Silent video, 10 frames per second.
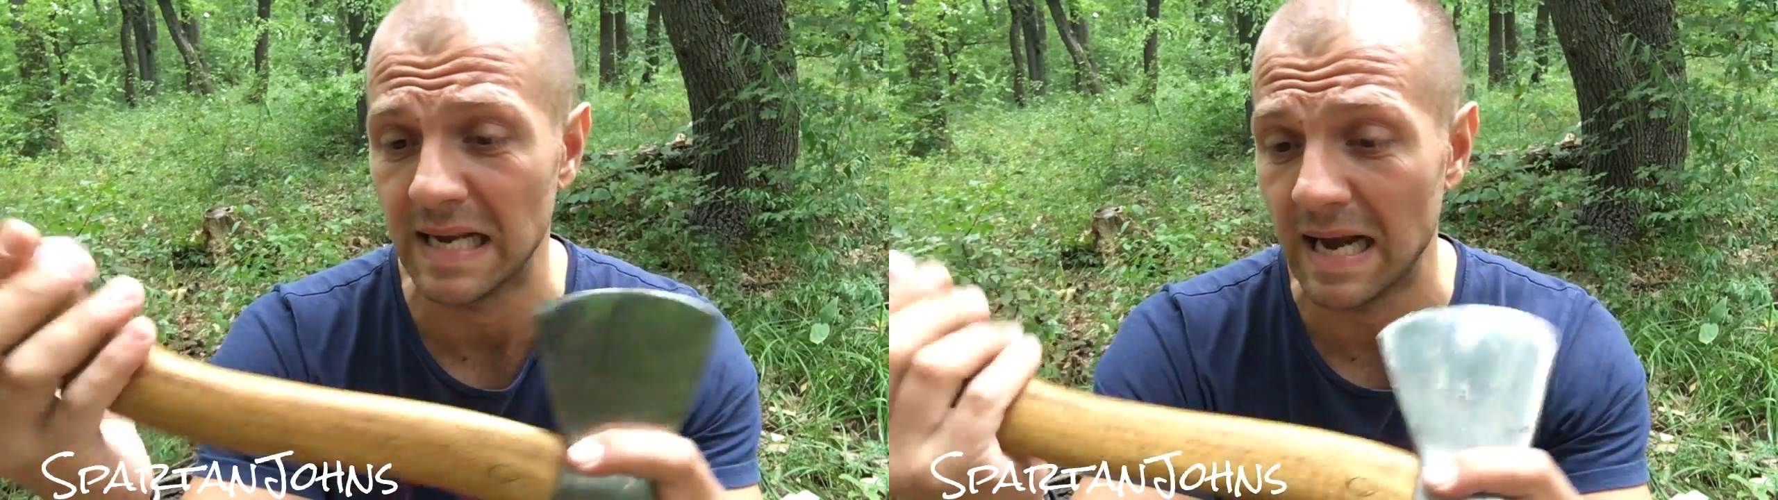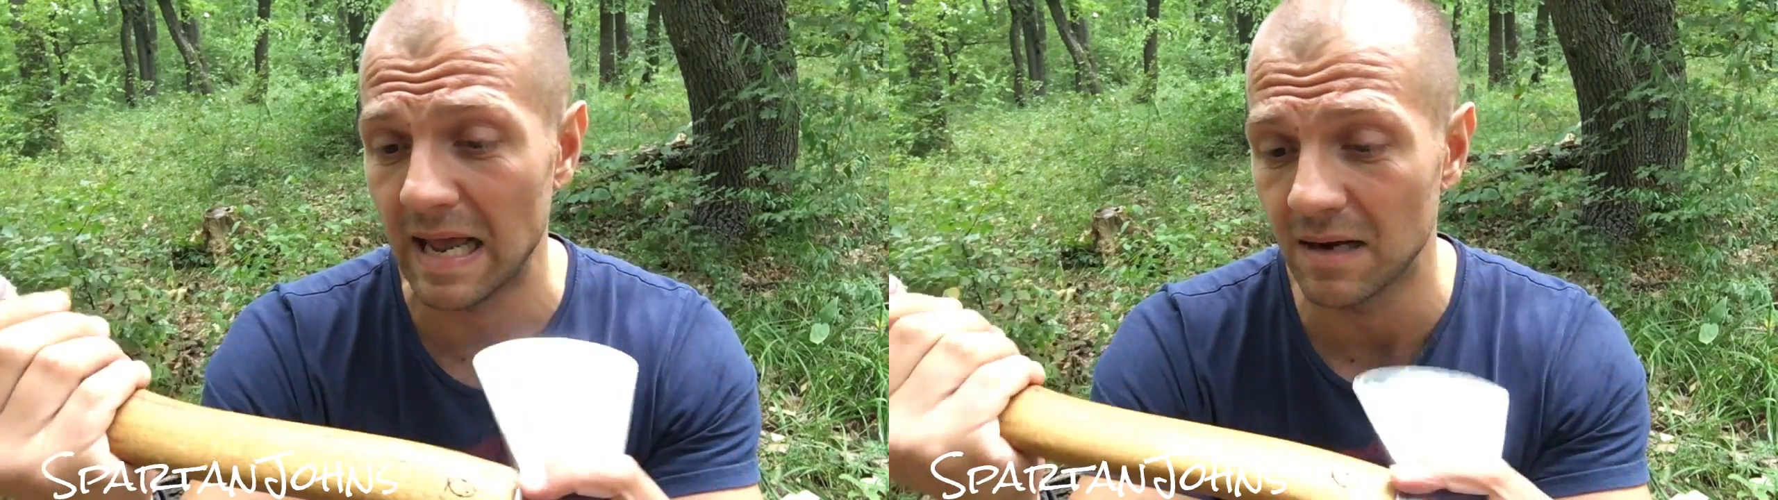
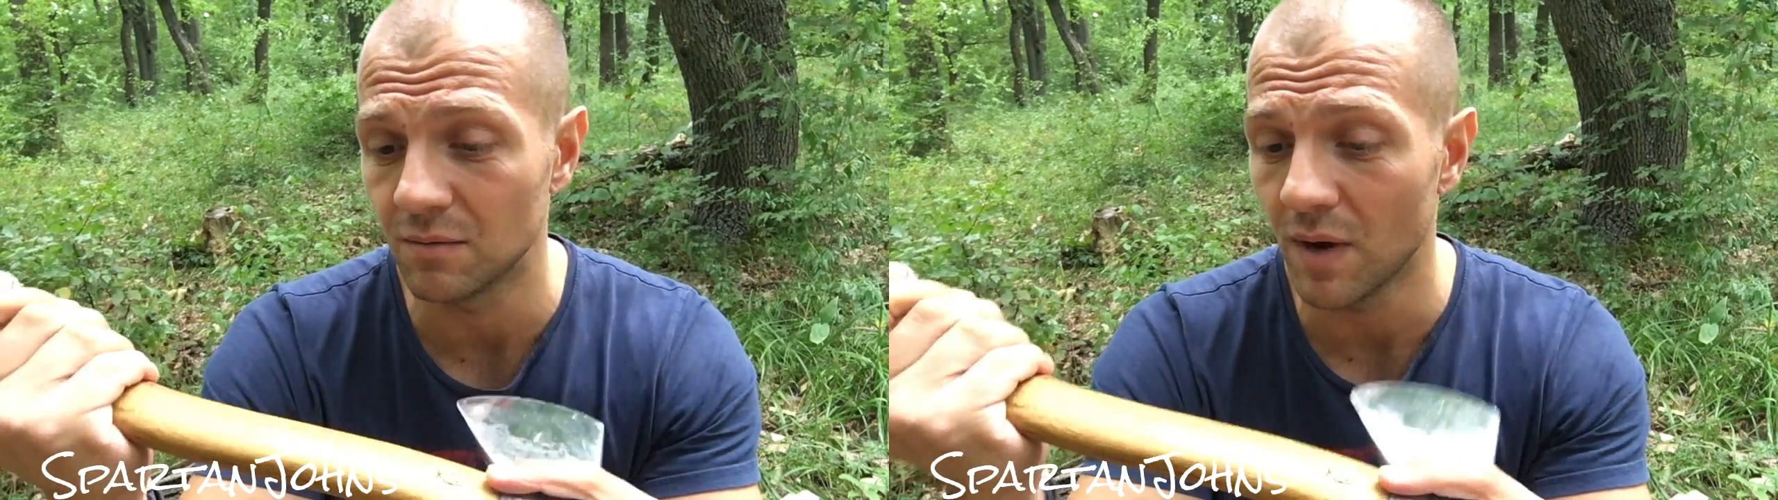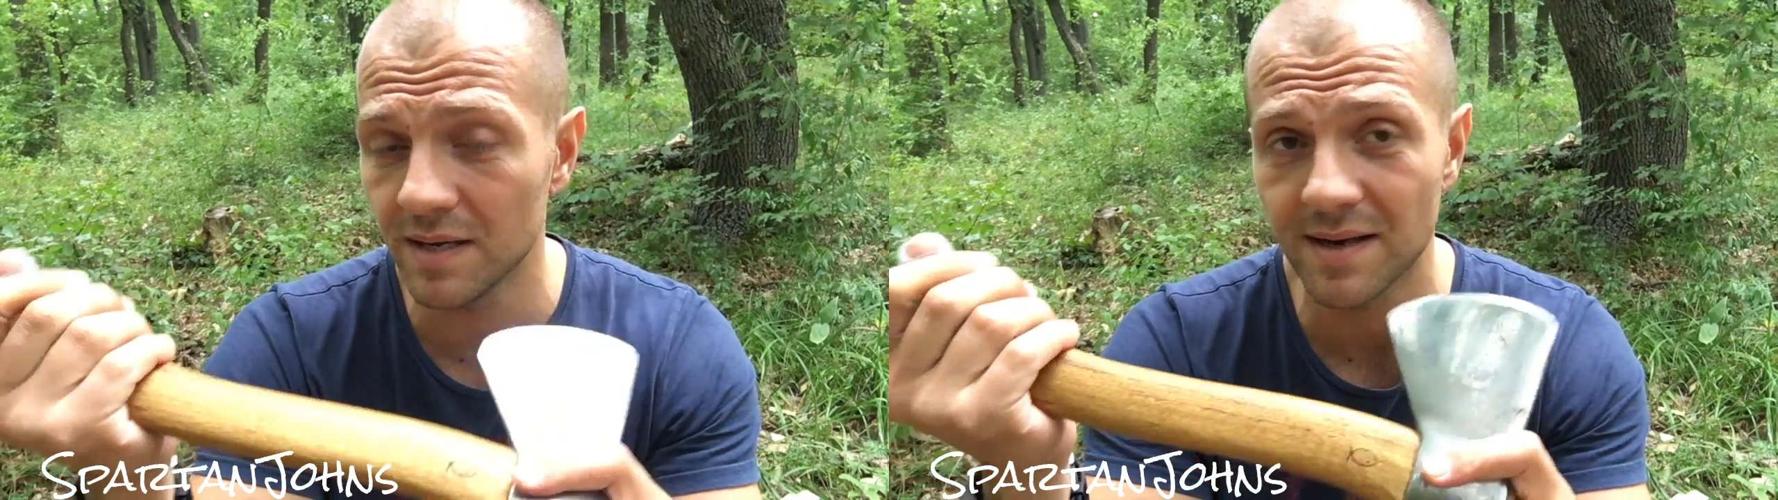And
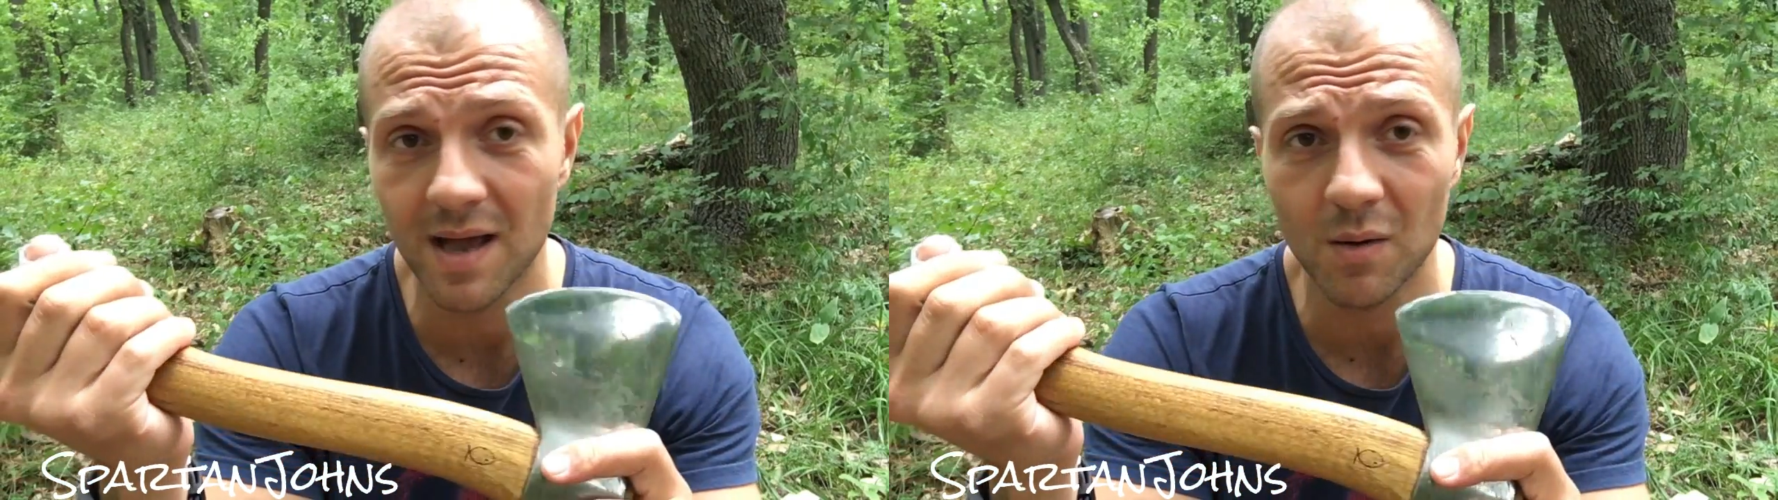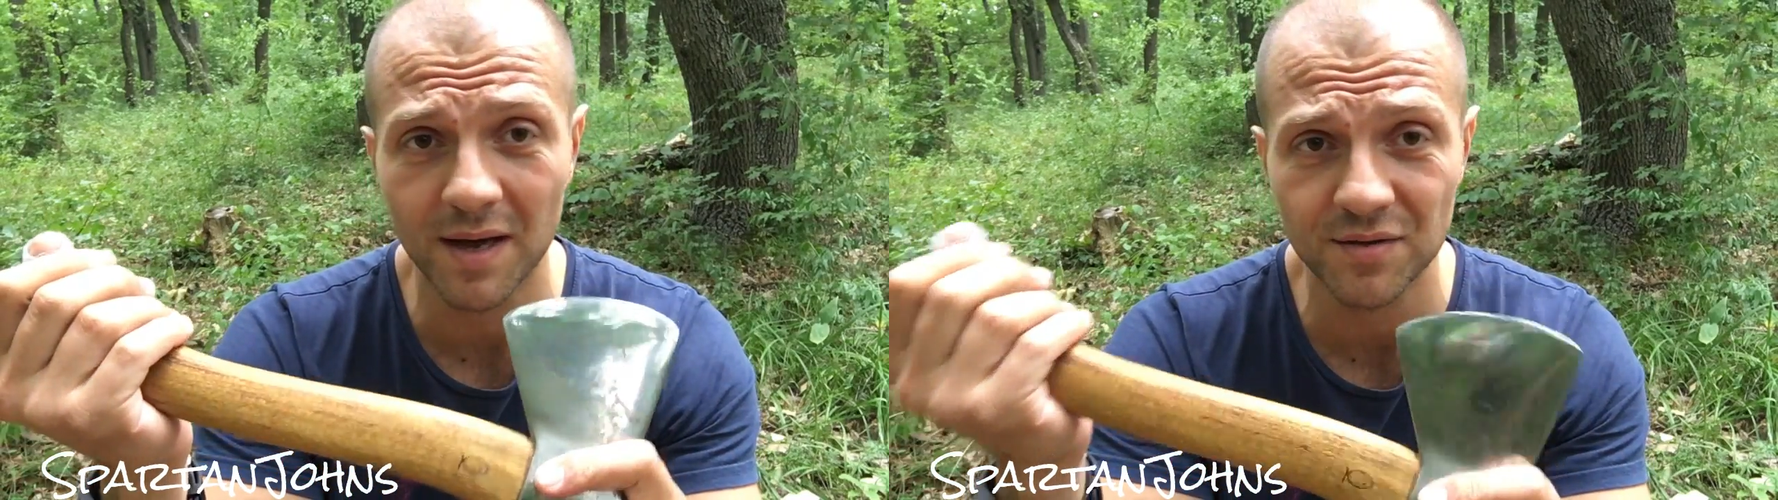right
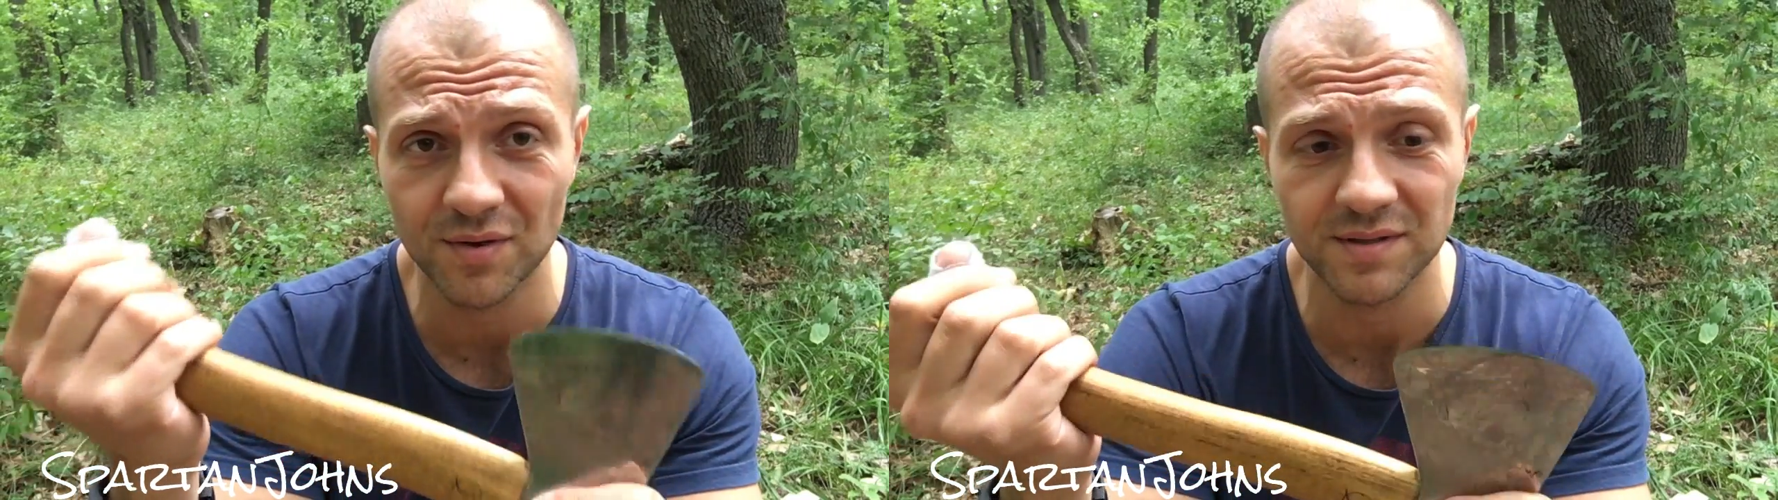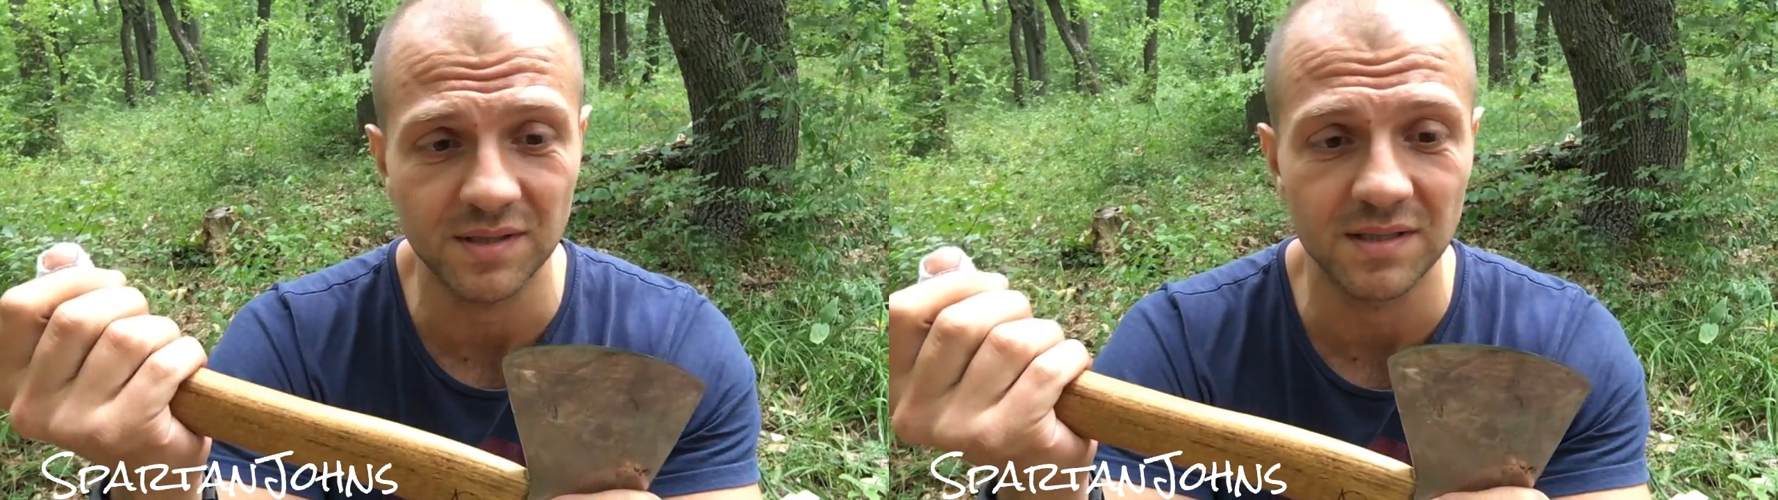now, I
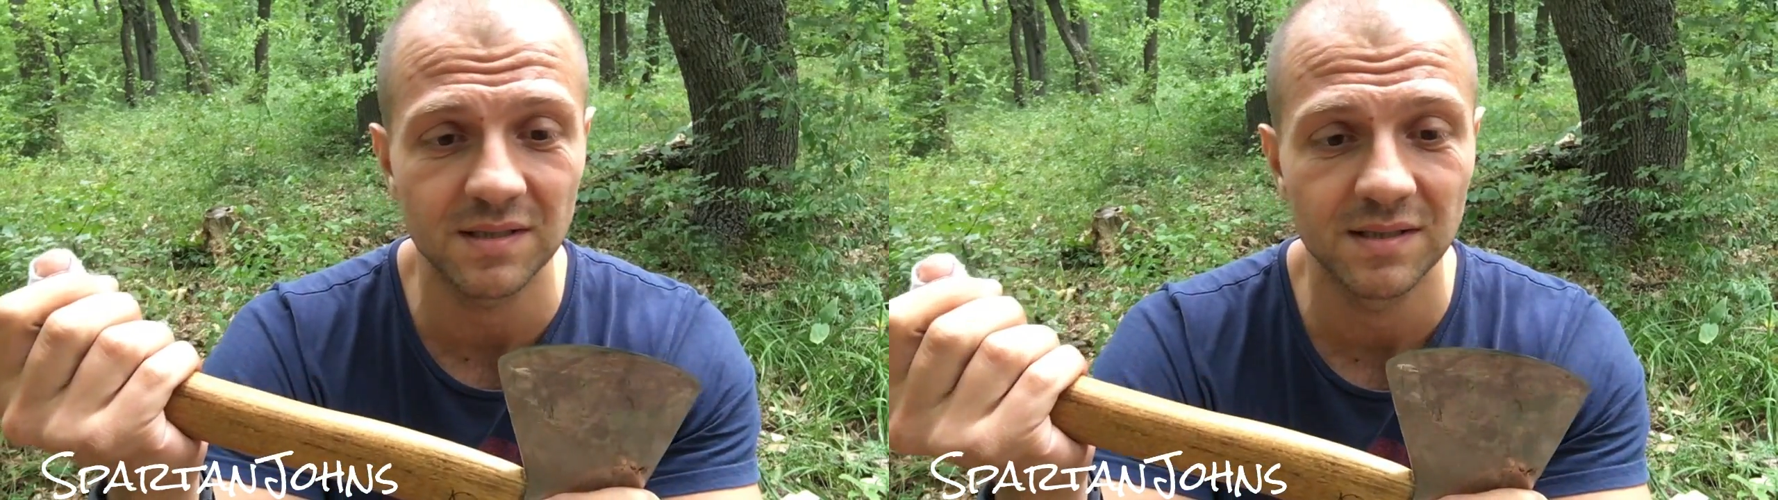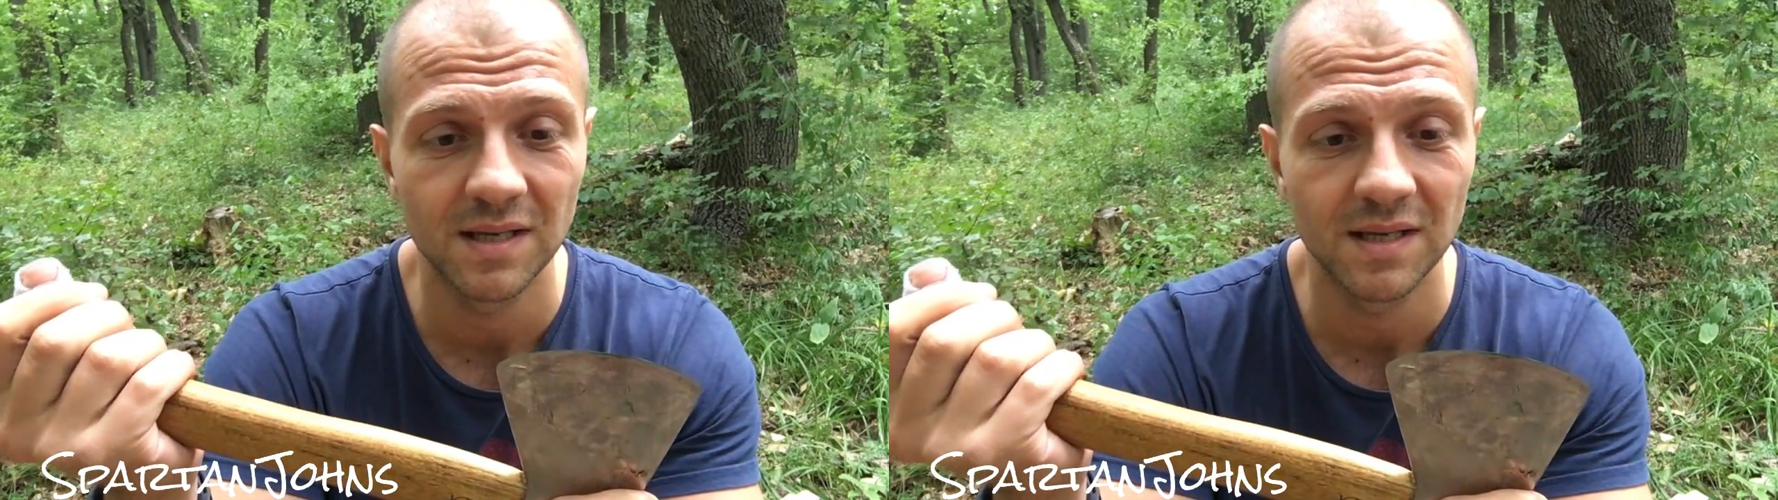trust it.